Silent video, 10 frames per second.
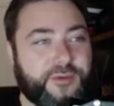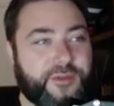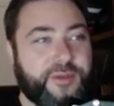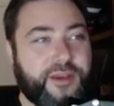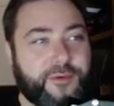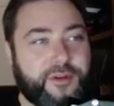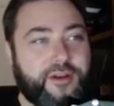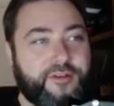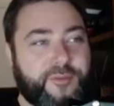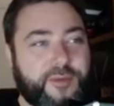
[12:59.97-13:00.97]
With a big one, I
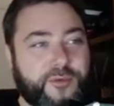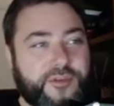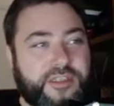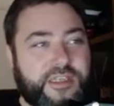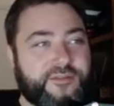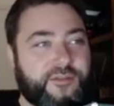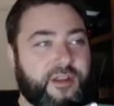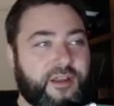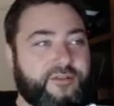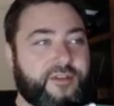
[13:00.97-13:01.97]
would have been more successful in
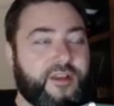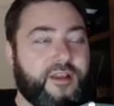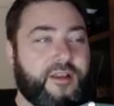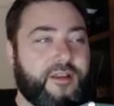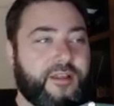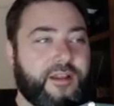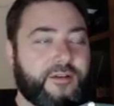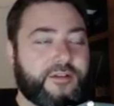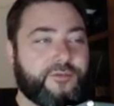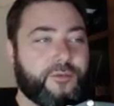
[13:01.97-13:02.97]
life. That
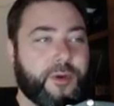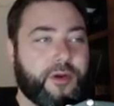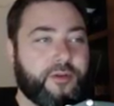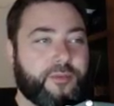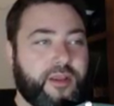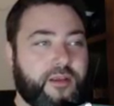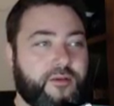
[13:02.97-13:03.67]
looks remarkably,